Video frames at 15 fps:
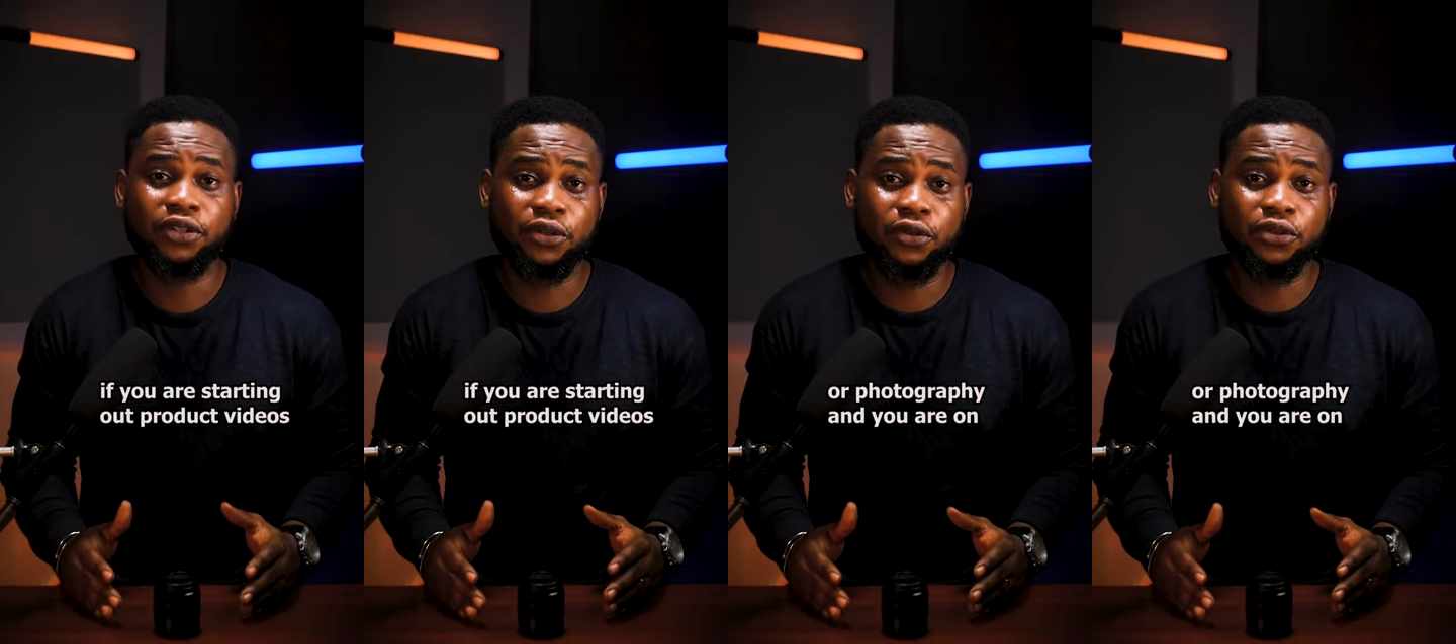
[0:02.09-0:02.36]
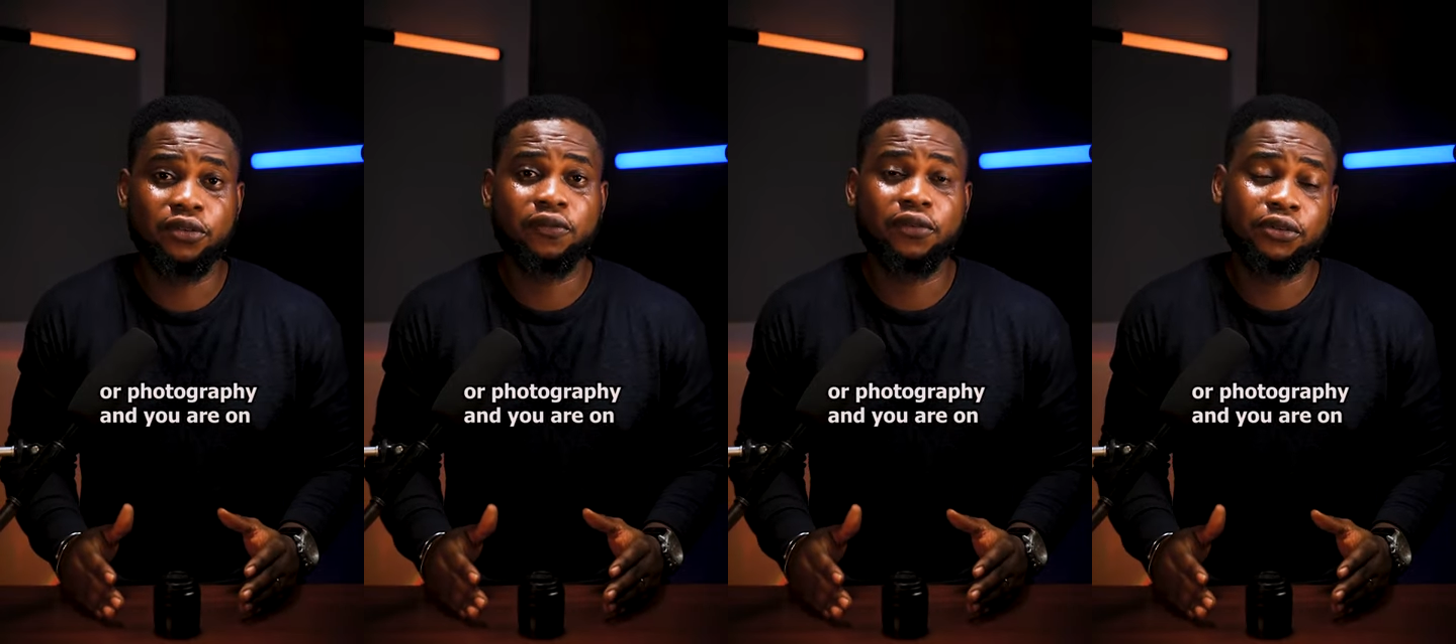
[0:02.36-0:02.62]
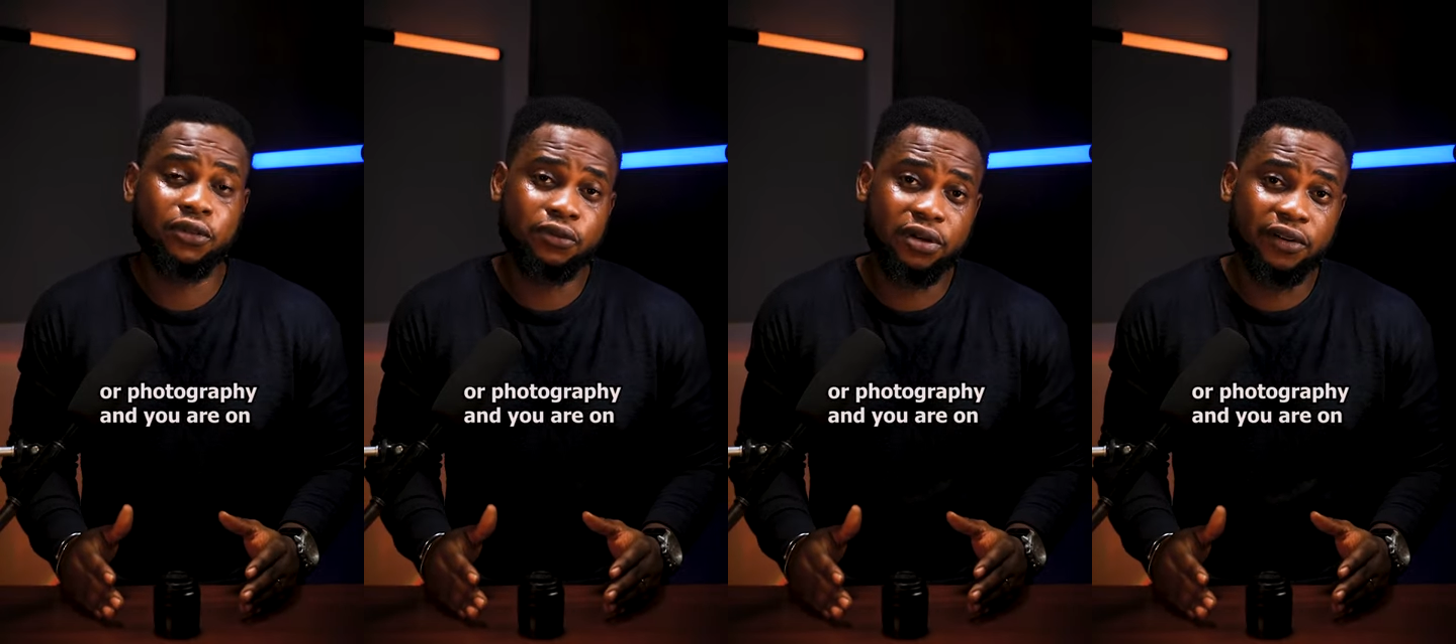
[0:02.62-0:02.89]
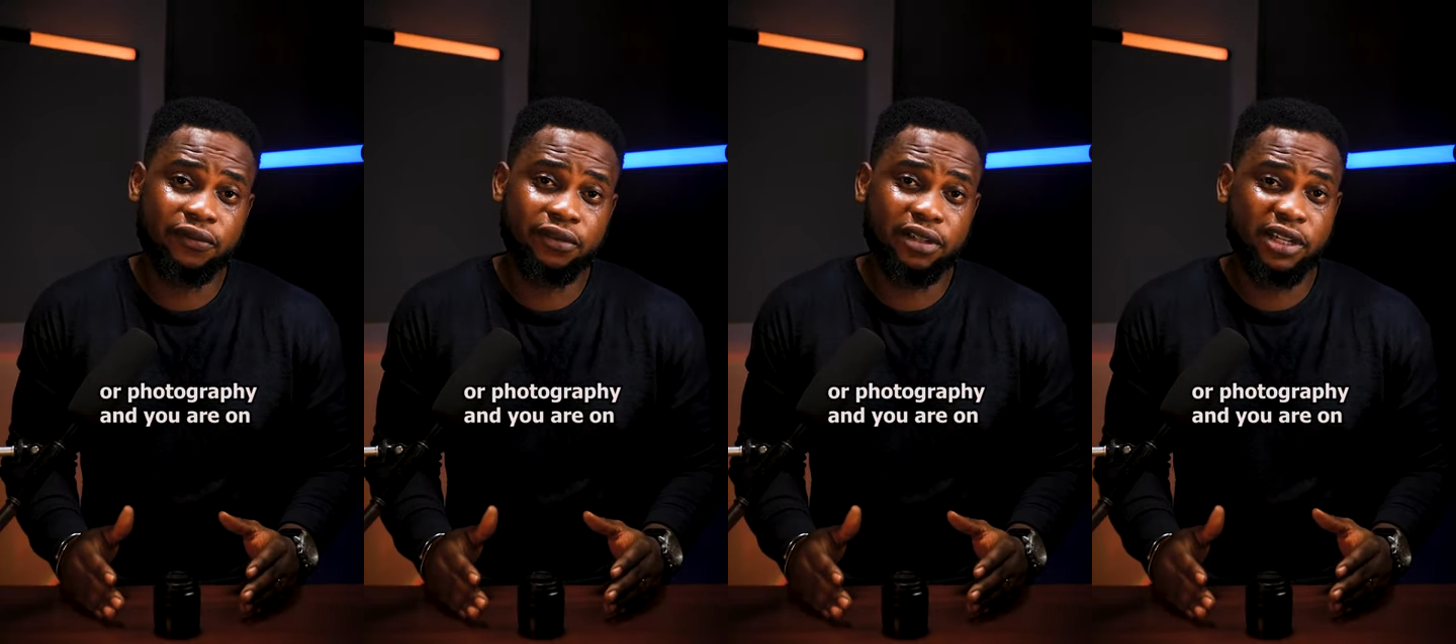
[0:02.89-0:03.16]
videos or
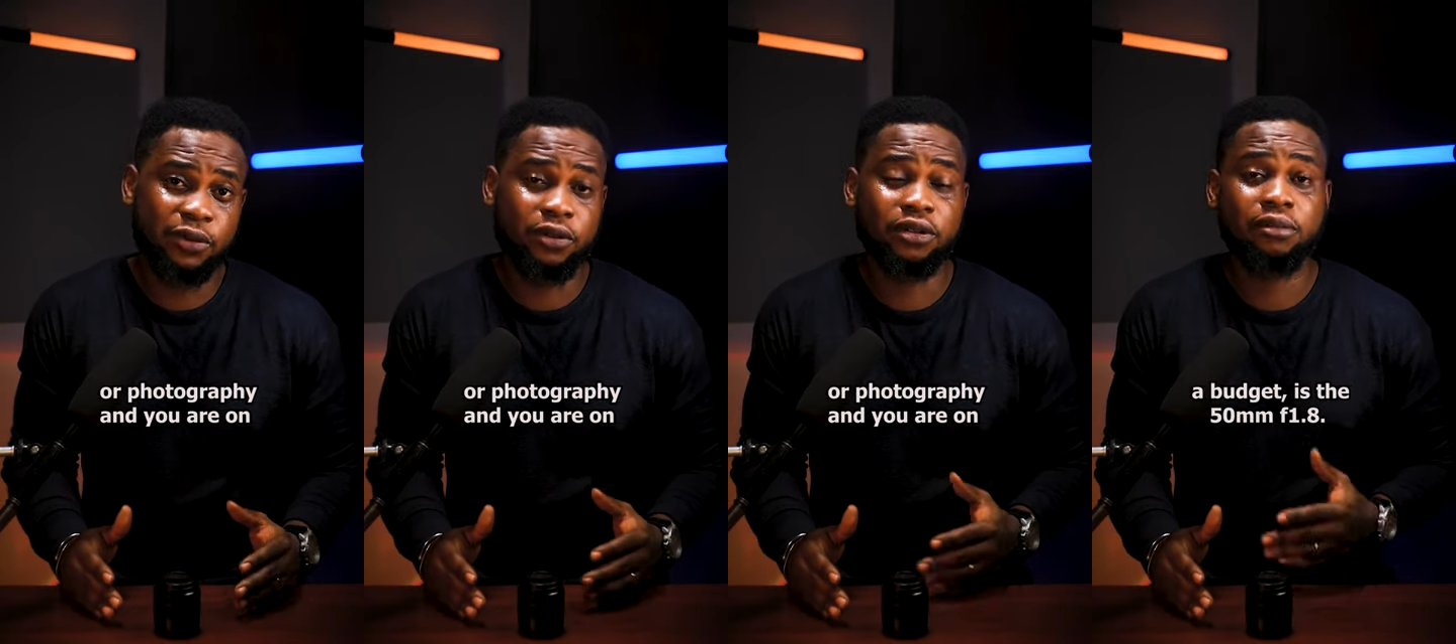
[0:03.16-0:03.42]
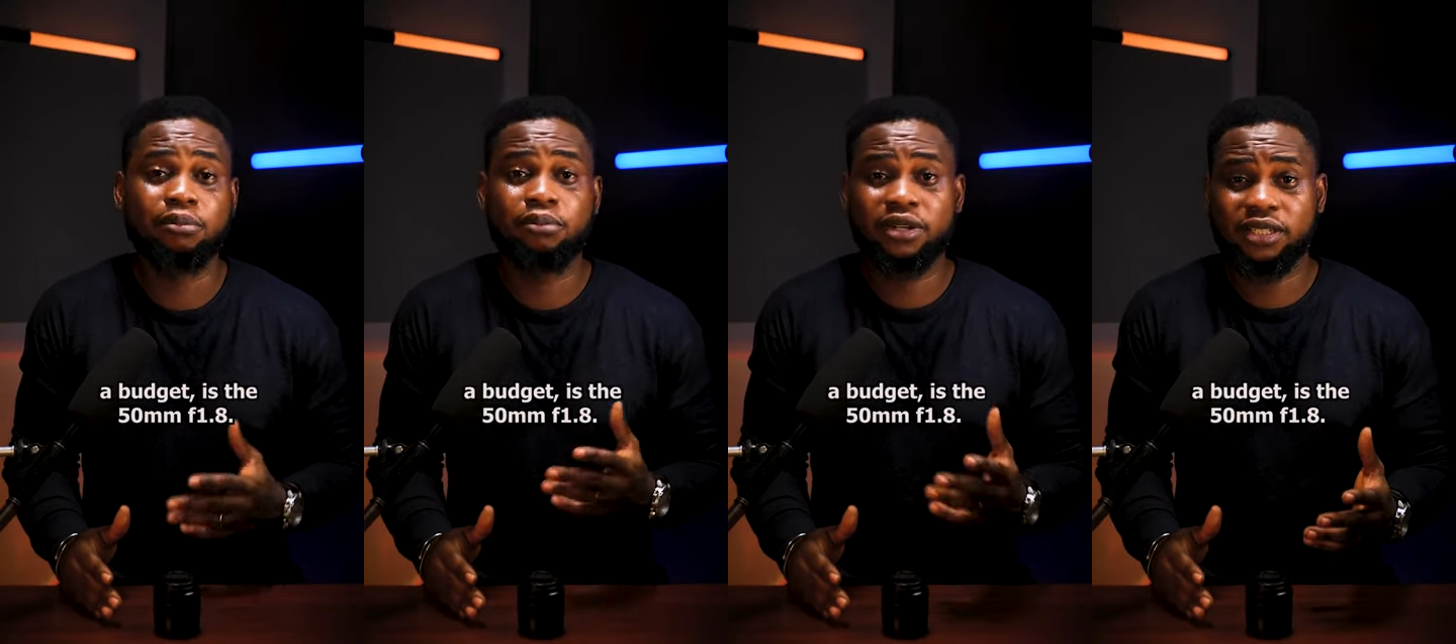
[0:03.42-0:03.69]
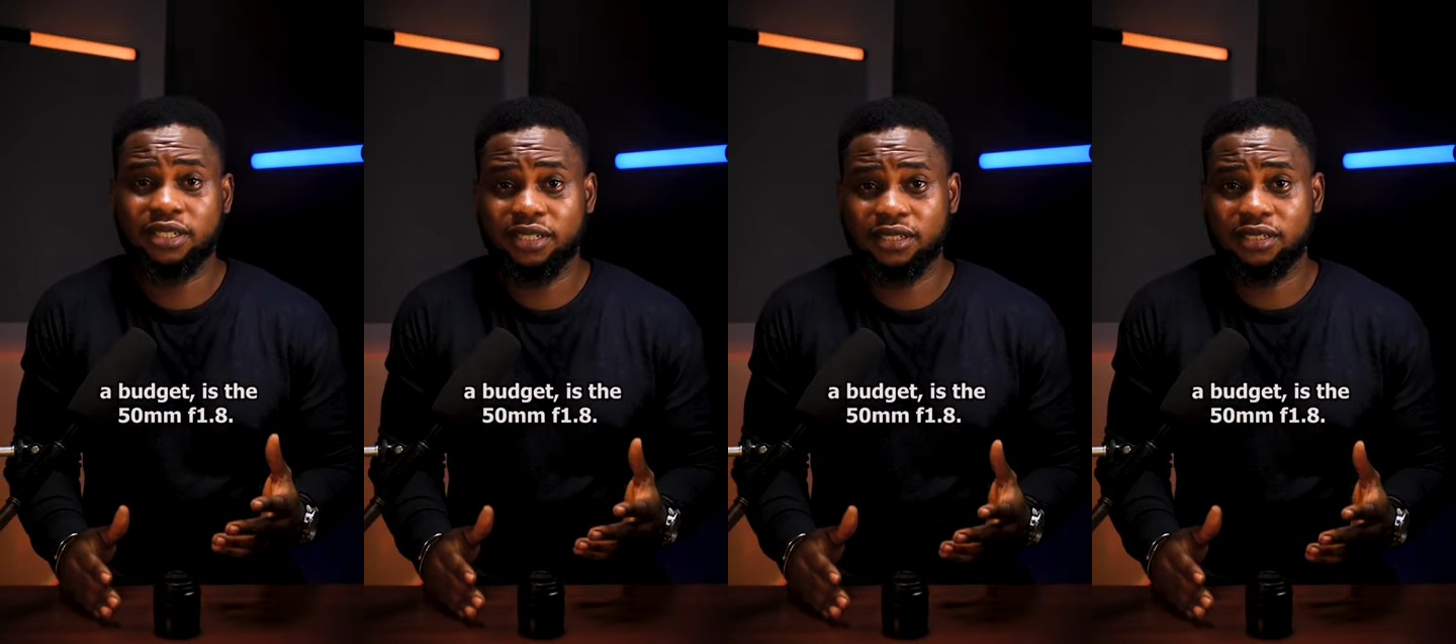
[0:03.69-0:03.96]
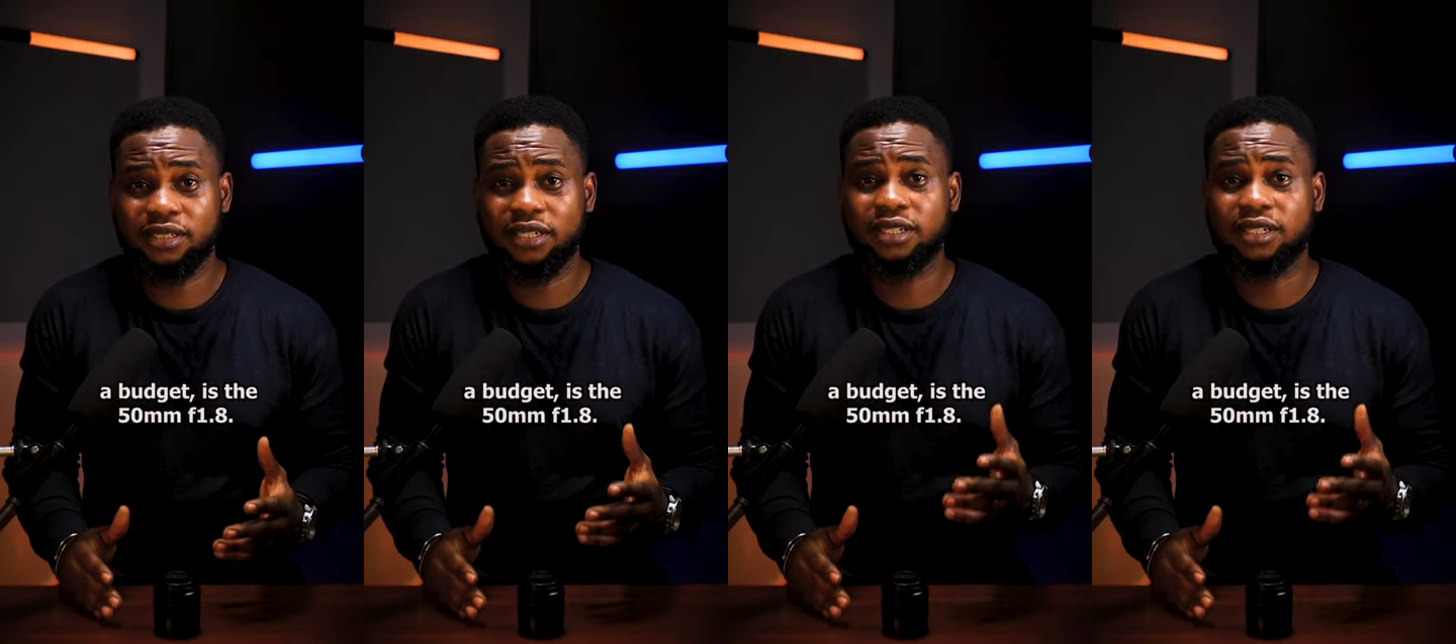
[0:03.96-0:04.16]
photography and you're on a budget